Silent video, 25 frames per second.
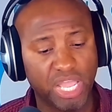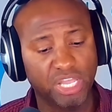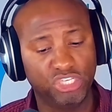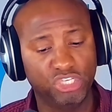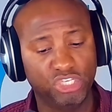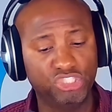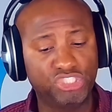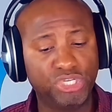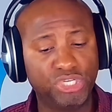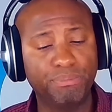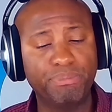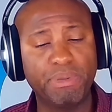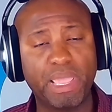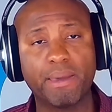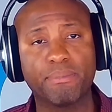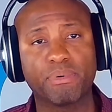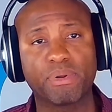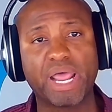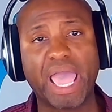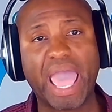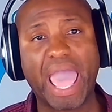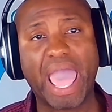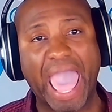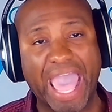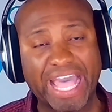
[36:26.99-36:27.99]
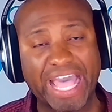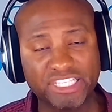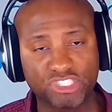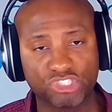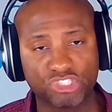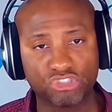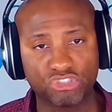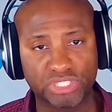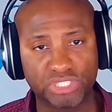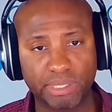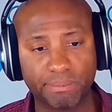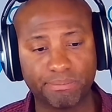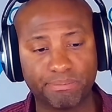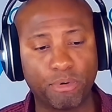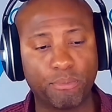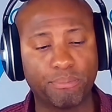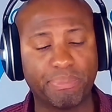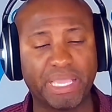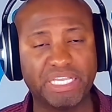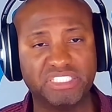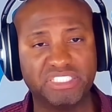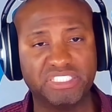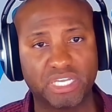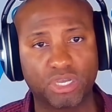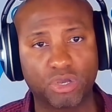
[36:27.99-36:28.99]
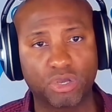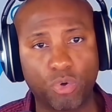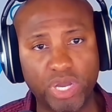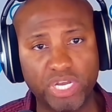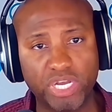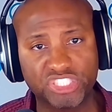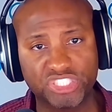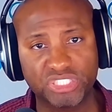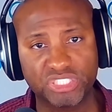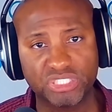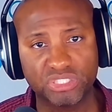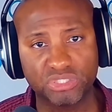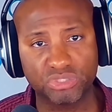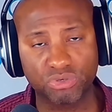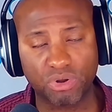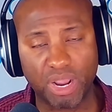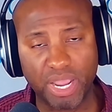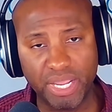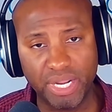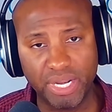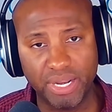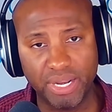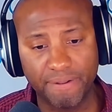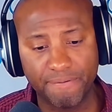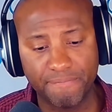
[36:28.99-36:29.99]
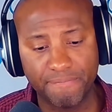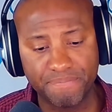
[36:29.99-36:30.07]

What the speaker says: You should be able to answer simple, basic questions, right?